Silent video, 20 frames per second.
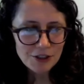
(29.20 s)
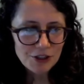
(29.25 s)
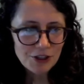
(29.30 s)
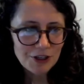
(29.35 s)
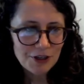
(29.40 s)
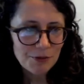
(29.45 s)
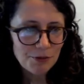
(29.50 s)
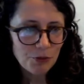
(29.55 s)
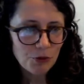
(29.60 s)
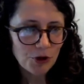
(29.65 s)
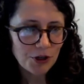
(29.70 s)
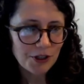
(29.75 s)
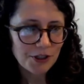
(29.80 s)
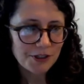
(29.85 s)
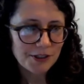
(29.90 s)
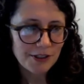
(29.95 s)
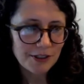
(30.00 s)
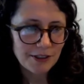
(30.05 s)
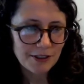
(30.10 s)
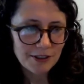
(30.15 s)
an important
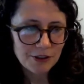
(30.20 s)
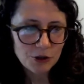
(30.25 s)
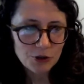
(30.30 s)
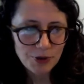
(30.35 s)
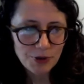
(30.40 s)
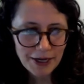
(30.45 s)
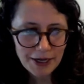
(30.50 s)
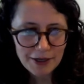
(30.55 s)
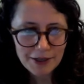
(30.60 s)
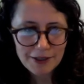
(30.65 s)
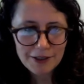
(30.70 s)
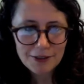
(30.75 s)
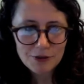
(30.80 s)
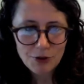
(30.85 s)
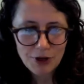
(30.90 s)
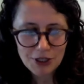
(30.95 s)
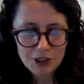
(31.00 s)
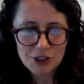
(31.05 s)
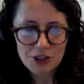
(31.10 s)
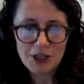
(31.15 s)
and great
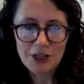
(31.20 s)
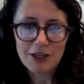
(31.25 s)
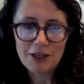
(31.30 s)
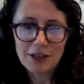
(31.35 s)
question.